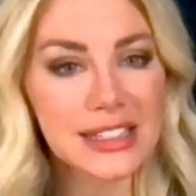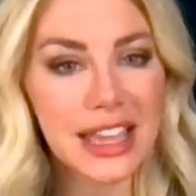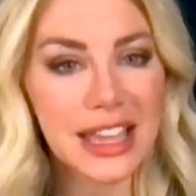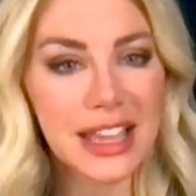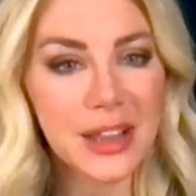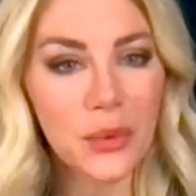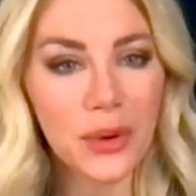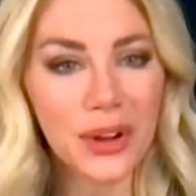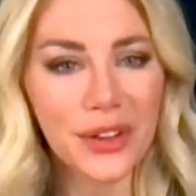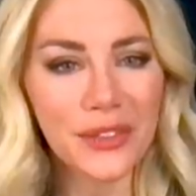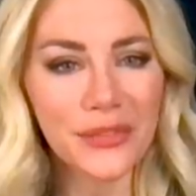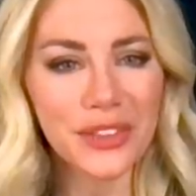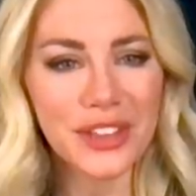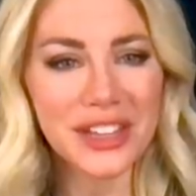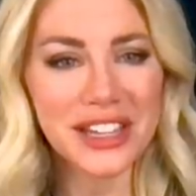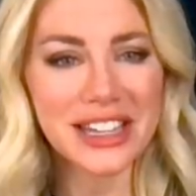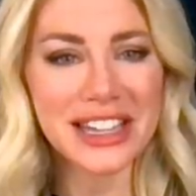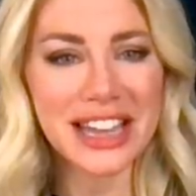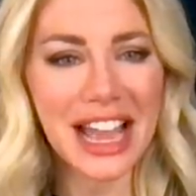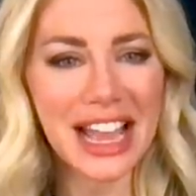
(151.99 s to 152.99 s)
like one of the
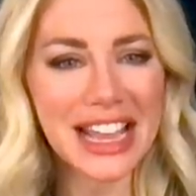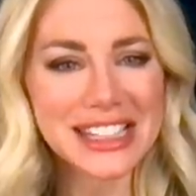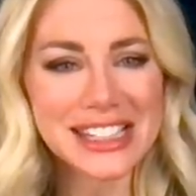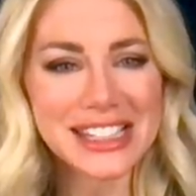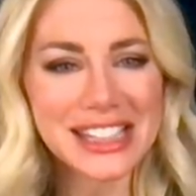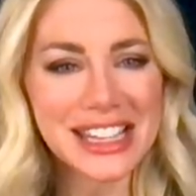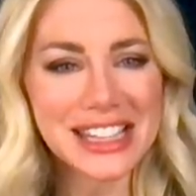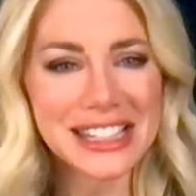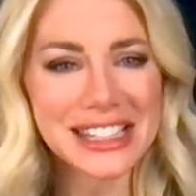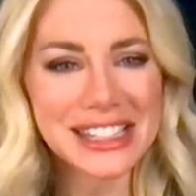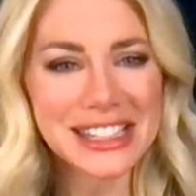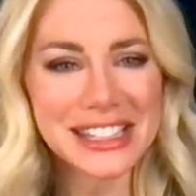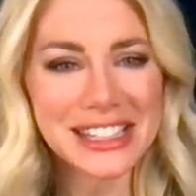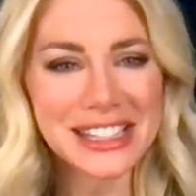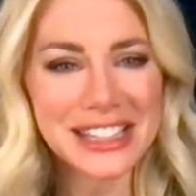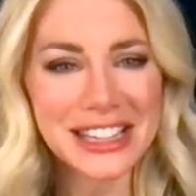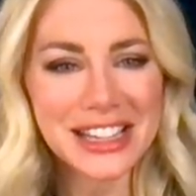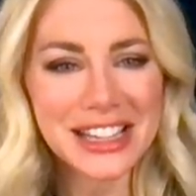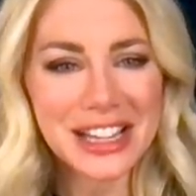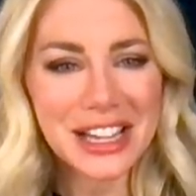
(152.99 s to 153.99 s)

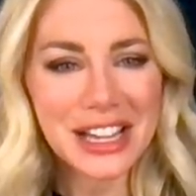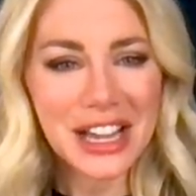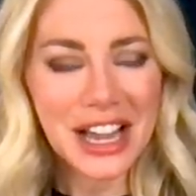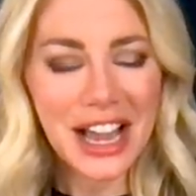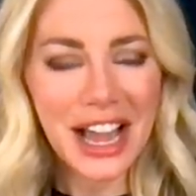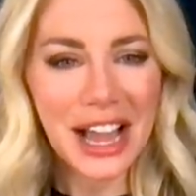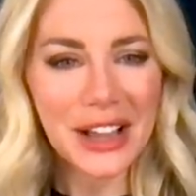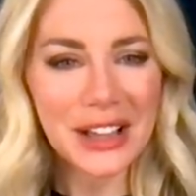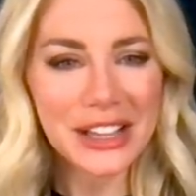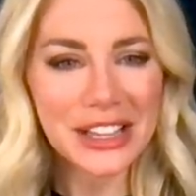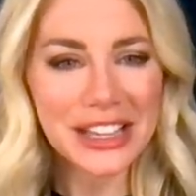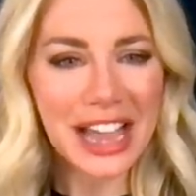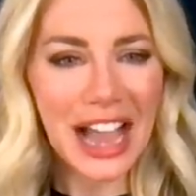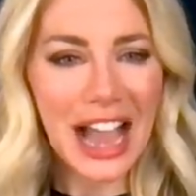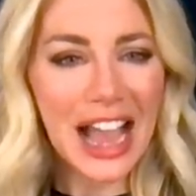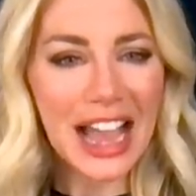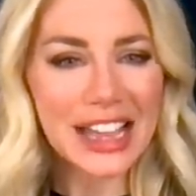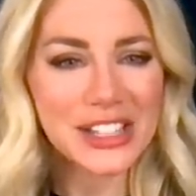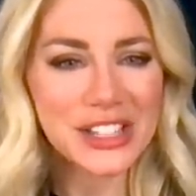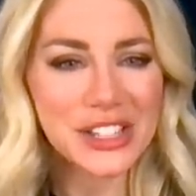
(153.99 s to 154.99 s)
nicest
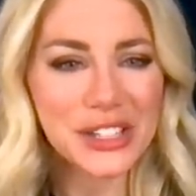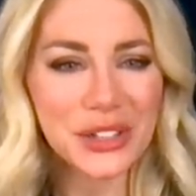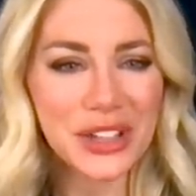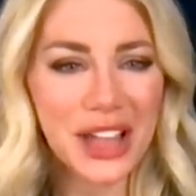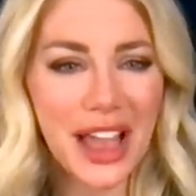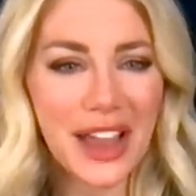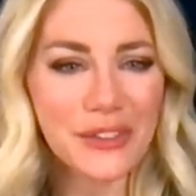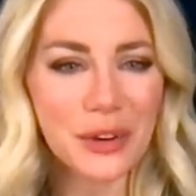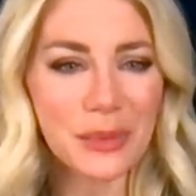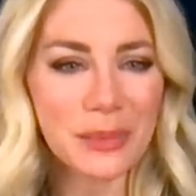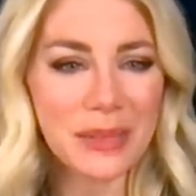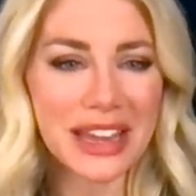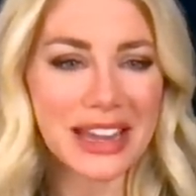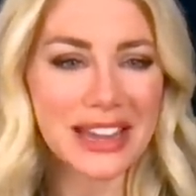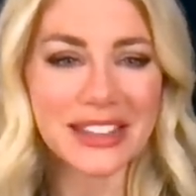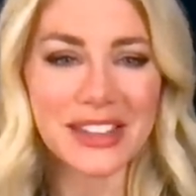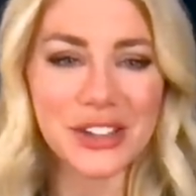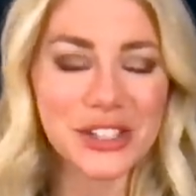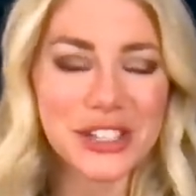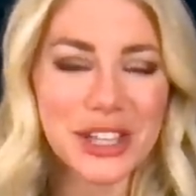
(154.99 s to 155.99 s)
guys you'll ever meet,
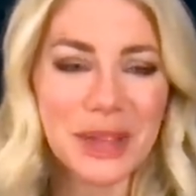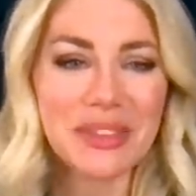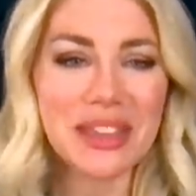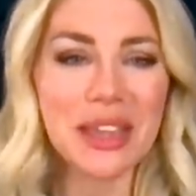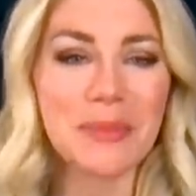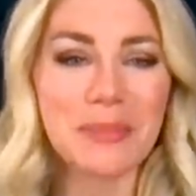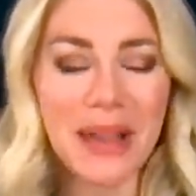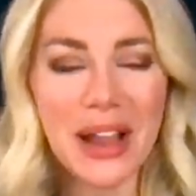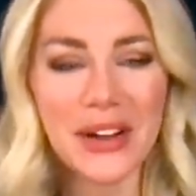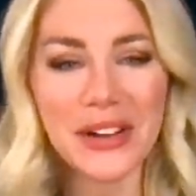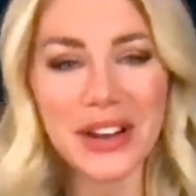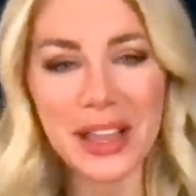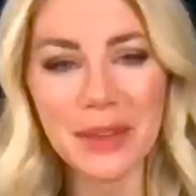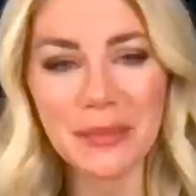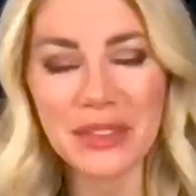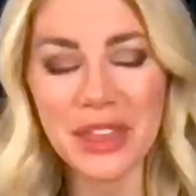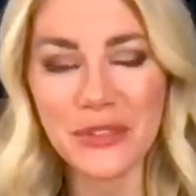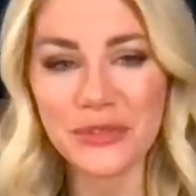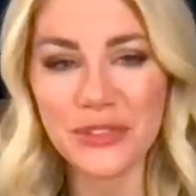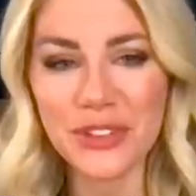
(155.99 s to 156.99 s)
and there's something about
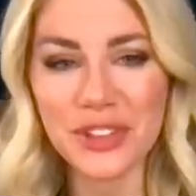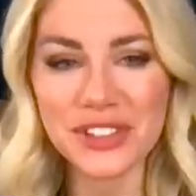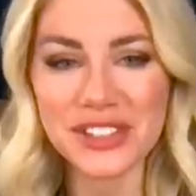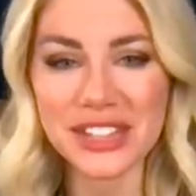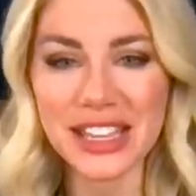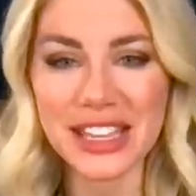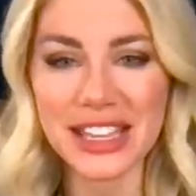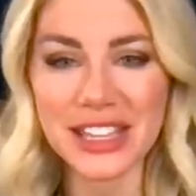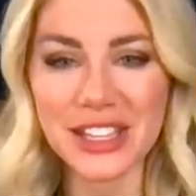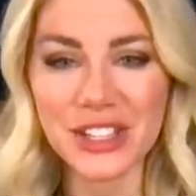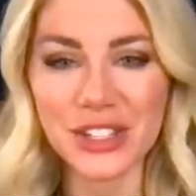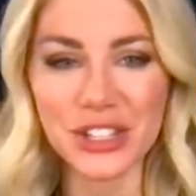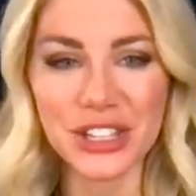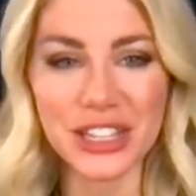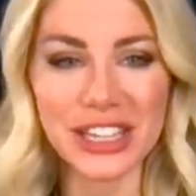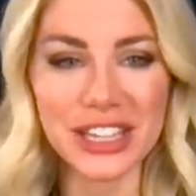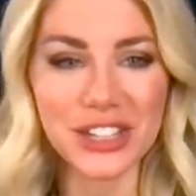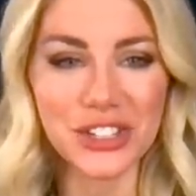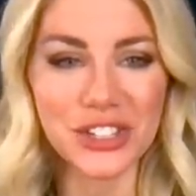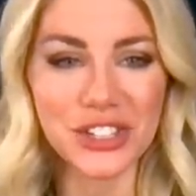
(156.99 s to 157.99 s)
him that feels like he,
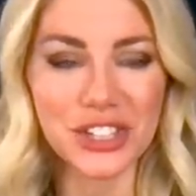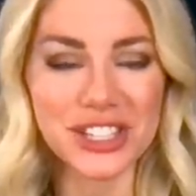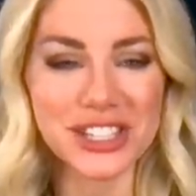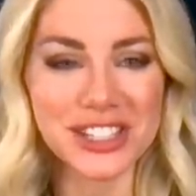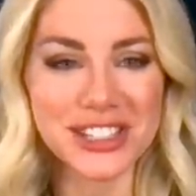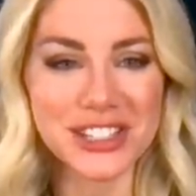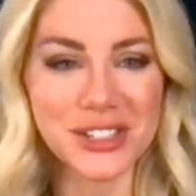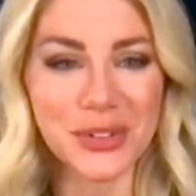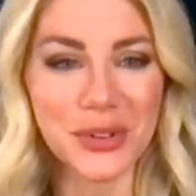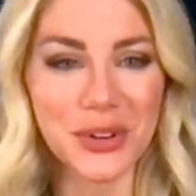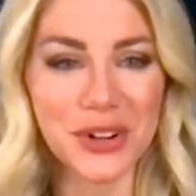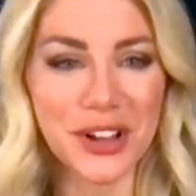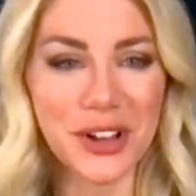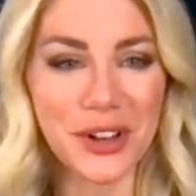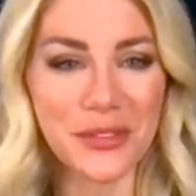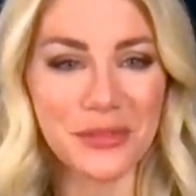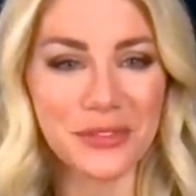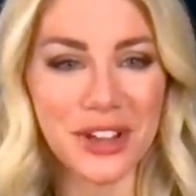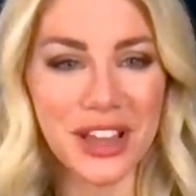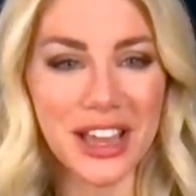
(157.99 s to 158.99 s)
he just sort
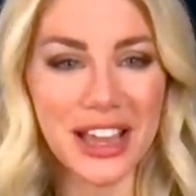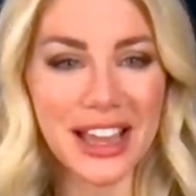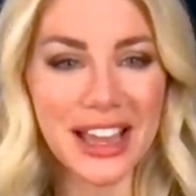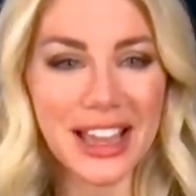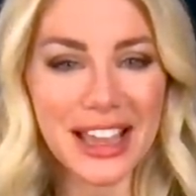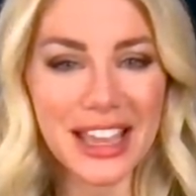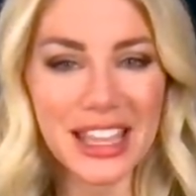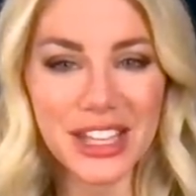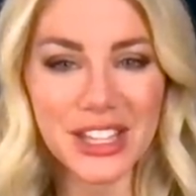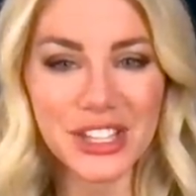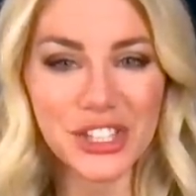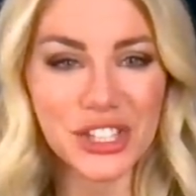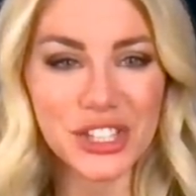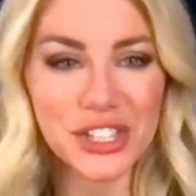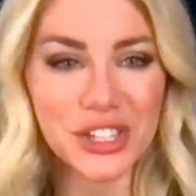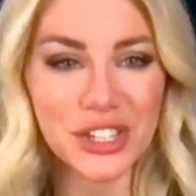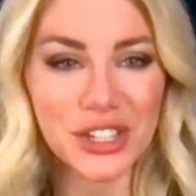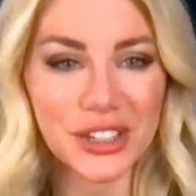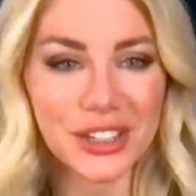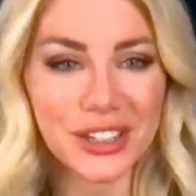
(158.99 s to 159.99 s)
of, he
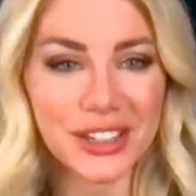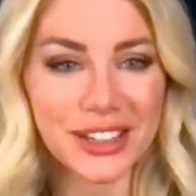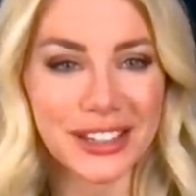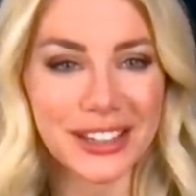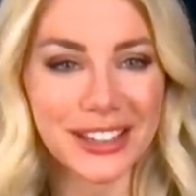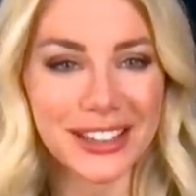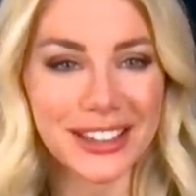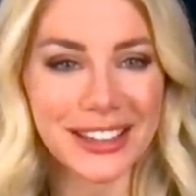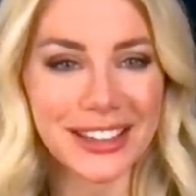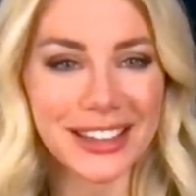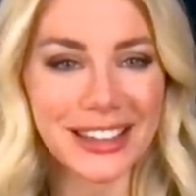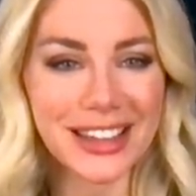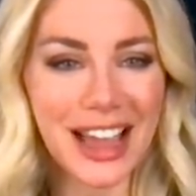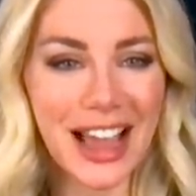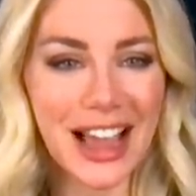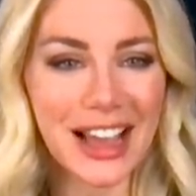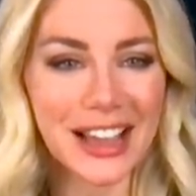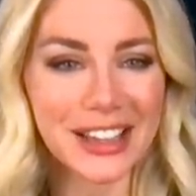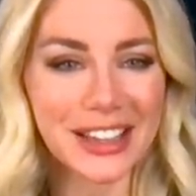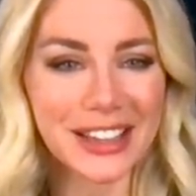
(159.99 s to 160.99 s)
just,
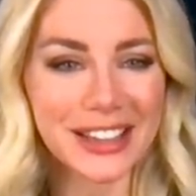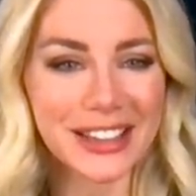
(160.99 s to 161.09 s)
yeah,